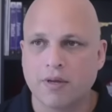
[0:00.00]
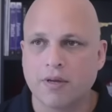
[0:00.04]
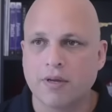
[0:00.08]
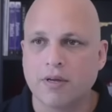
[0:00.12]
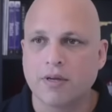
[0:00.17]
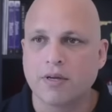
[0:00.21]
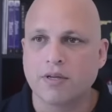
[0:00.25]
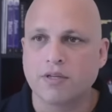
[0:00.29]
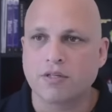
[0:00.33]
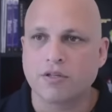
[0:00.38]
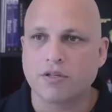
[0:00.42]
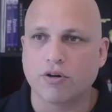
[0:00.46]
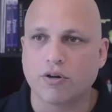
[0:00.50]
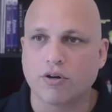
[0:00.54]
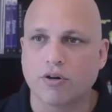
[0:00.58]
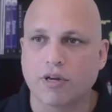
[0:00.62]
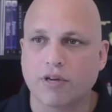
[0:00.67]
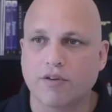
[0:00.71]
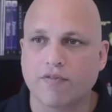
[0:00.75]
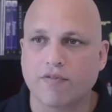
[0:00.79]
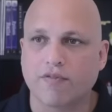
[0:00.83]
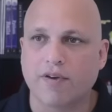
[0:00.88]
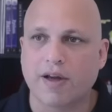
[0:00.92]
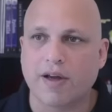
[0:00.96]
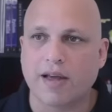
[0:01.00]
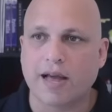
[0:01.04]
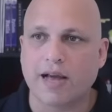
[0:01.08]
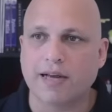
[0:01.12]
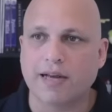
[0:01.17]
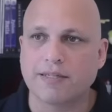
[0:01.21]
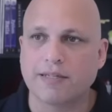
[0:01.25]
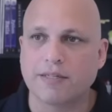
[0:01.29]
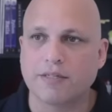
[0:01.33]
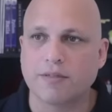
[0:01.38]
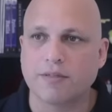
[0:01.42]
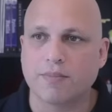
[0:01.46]
So if I
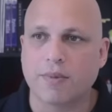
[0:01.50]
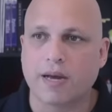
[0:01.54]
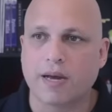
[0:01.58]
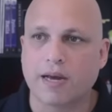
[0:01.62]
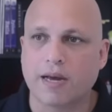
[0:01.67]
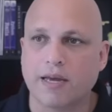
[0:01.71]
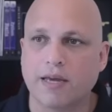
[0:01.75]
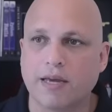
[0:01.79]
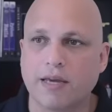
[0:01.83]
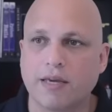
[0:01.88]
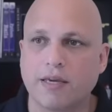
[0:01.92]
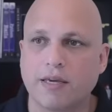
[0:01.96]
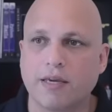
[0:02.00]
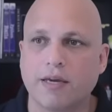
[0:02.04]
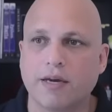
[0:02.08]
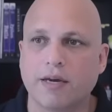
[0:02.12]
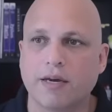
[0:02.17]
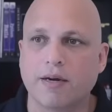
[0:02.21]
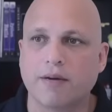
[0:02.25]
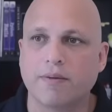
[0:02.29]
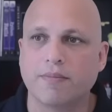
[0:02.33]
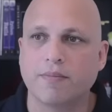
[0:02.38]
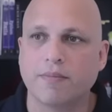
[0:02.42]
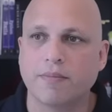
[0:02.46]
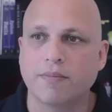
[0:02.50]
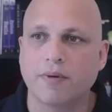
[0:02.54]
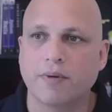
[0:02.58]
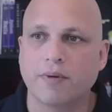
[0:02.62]
access my yum.repos.d,